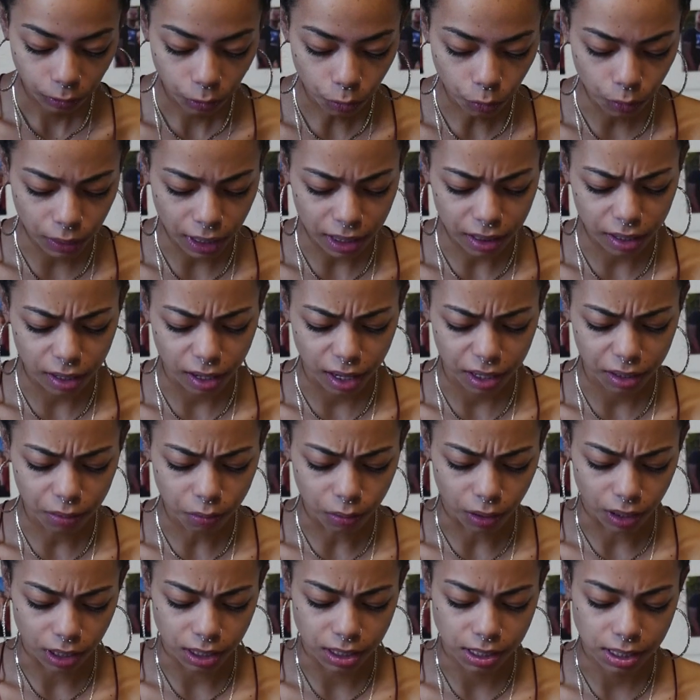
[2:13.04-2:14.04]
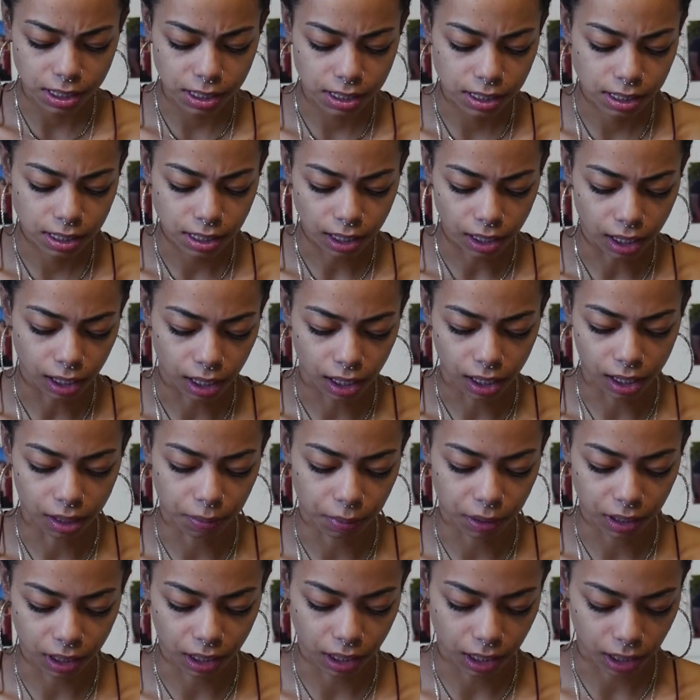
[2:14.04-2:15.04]
We have the Nine of Wands, and I'm
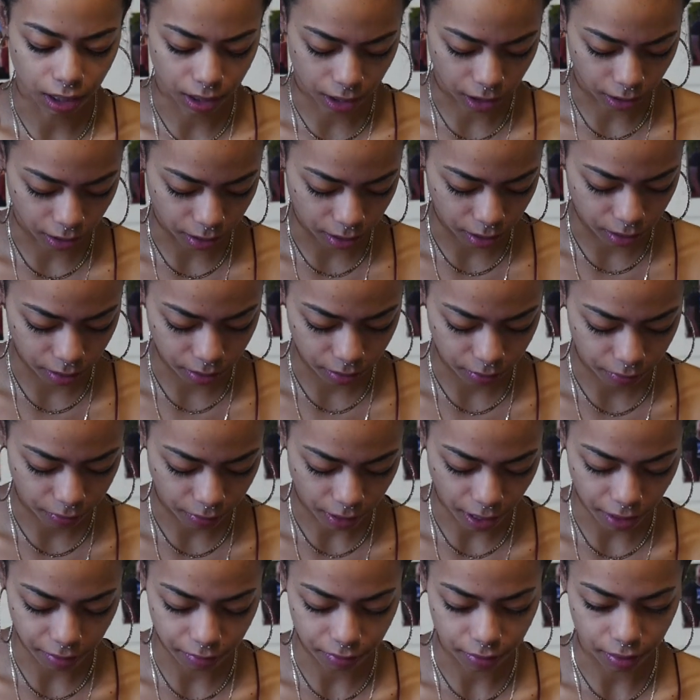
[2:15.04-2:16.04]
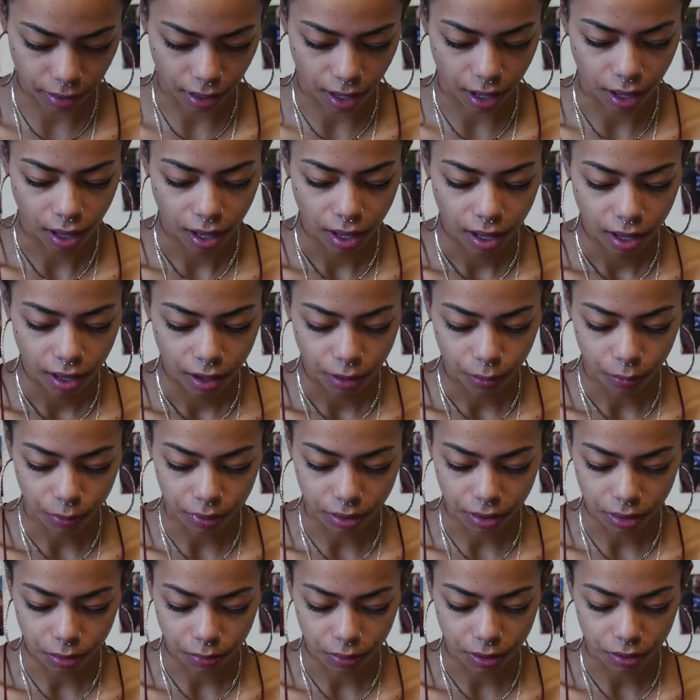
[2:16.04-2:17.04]
going to get a clarifier for that with
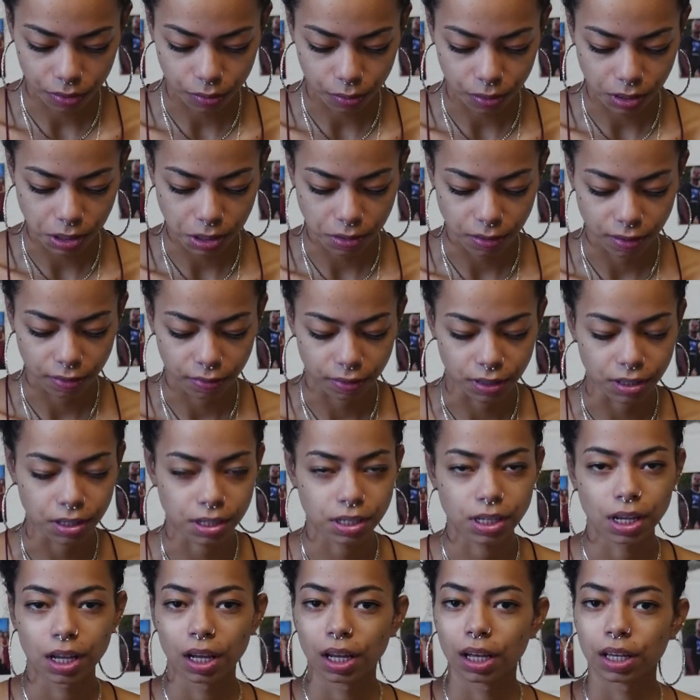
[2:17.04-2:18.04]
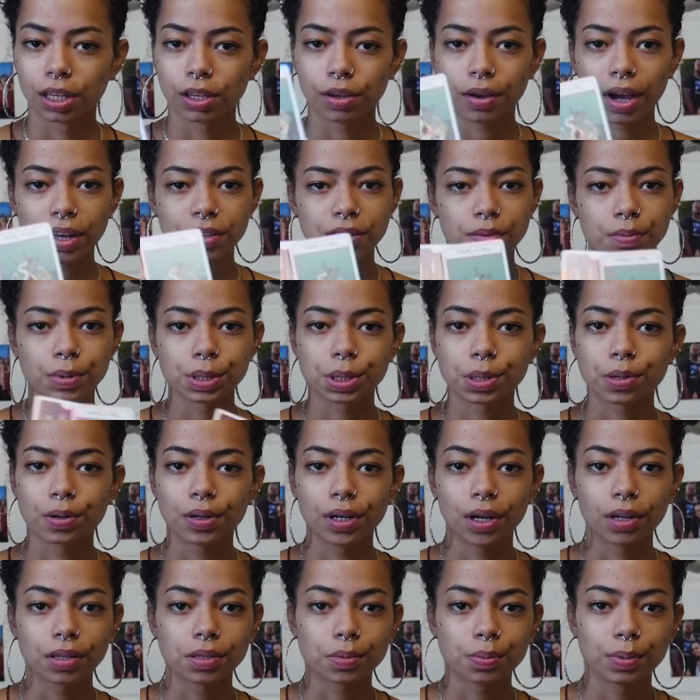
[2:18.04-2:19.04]
the Three of Swords in reverse. You got too much
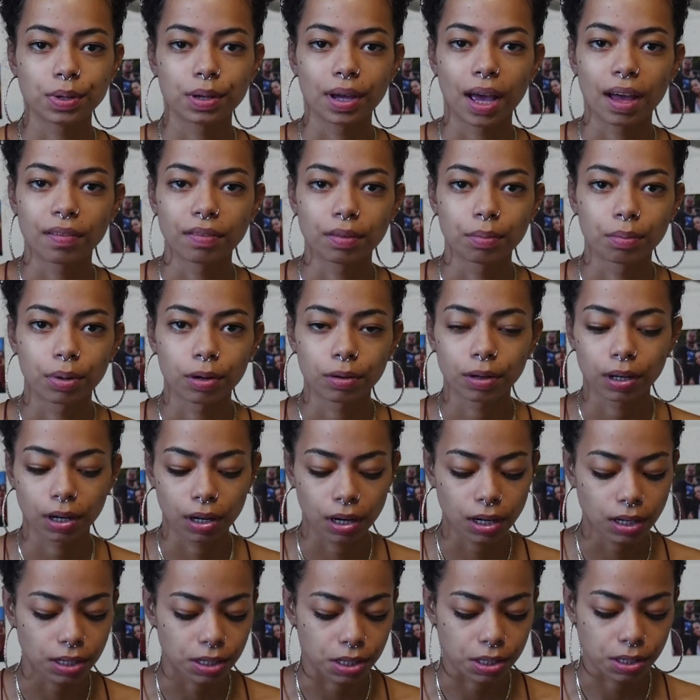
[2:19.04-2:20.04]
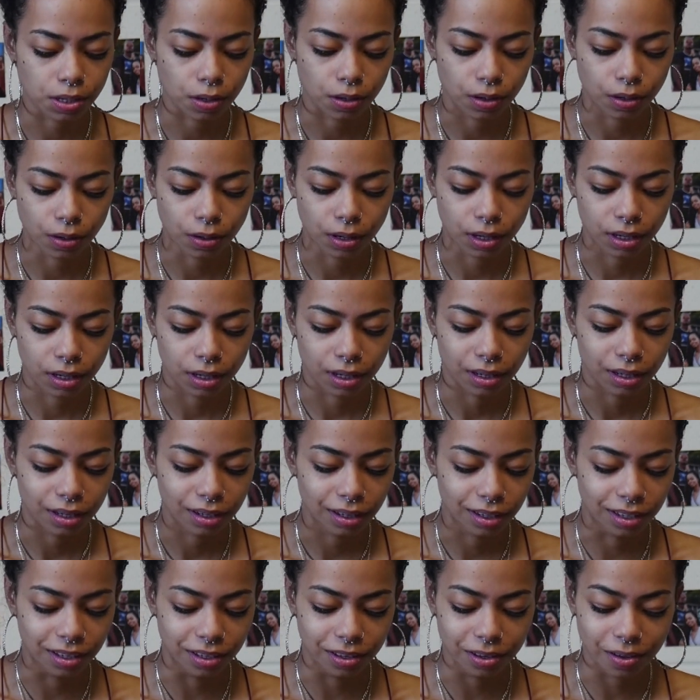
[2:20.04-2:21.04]
going on to be having broken hearts, or
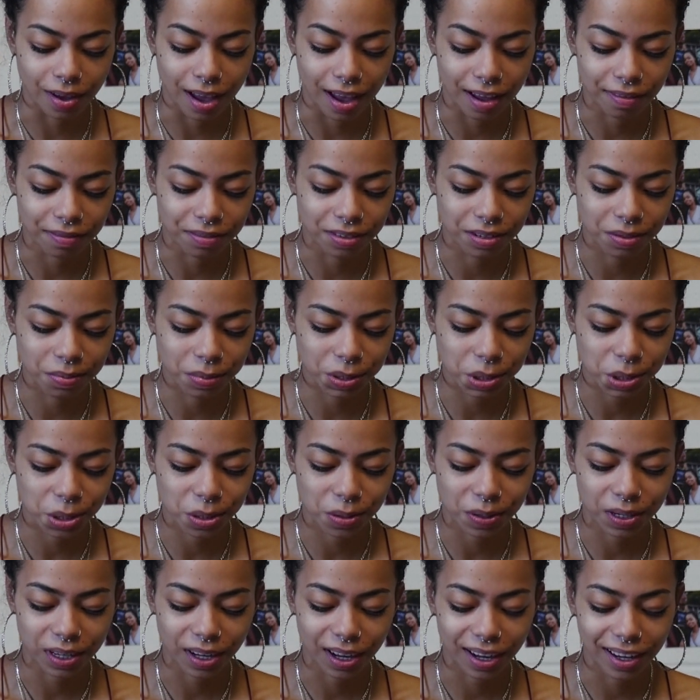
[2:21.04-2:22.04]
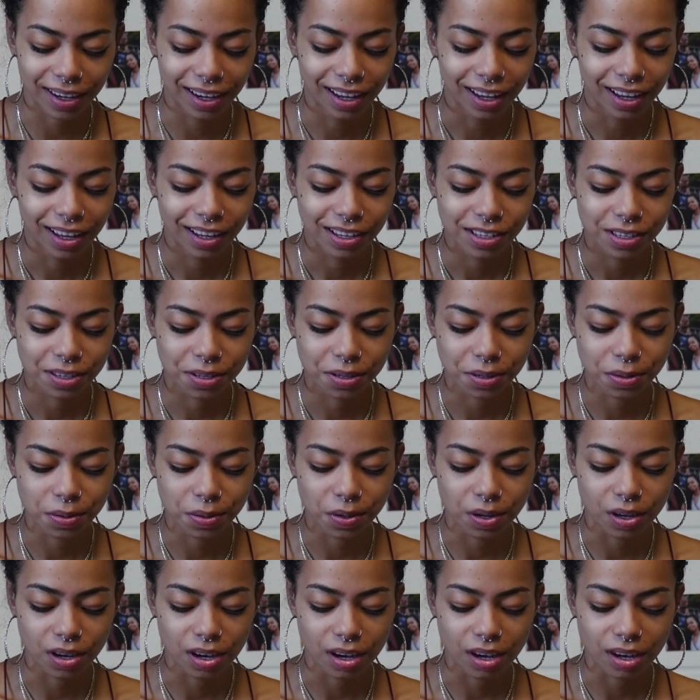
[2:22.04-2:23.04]
you have too much going on
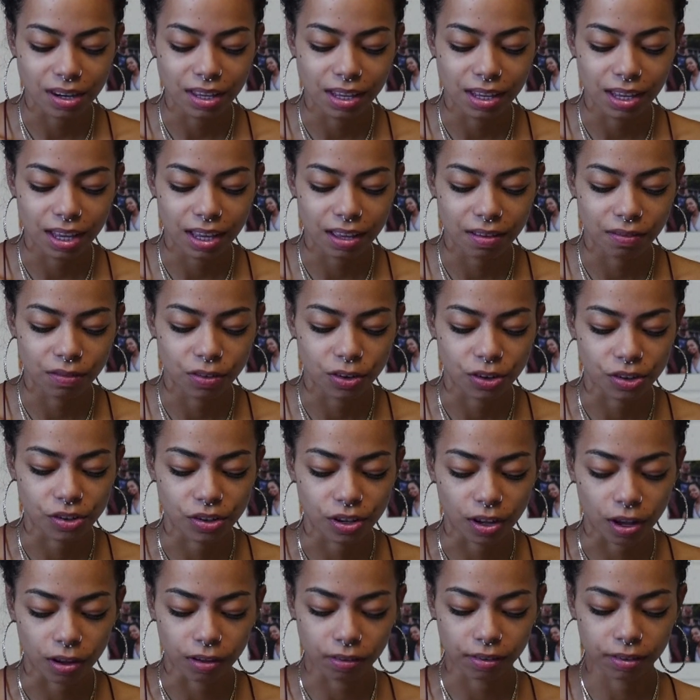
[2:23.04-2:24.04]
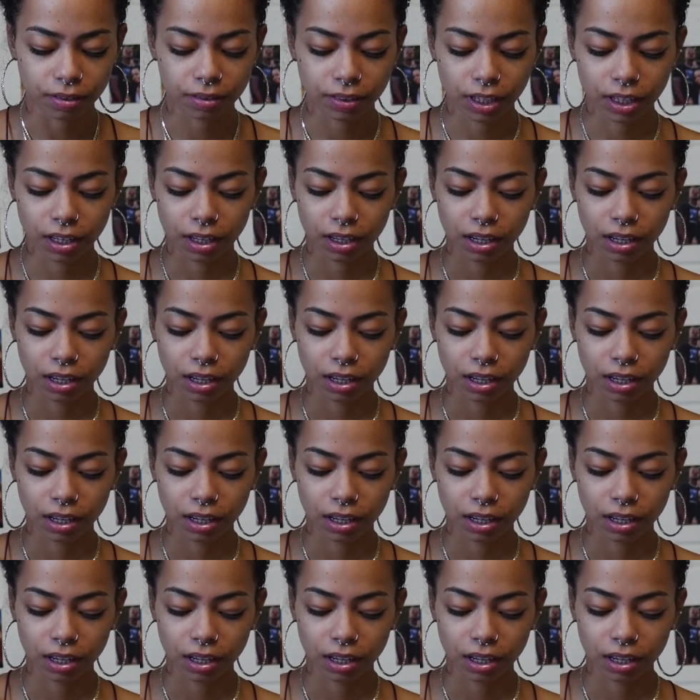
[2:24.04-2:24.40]
to give yourself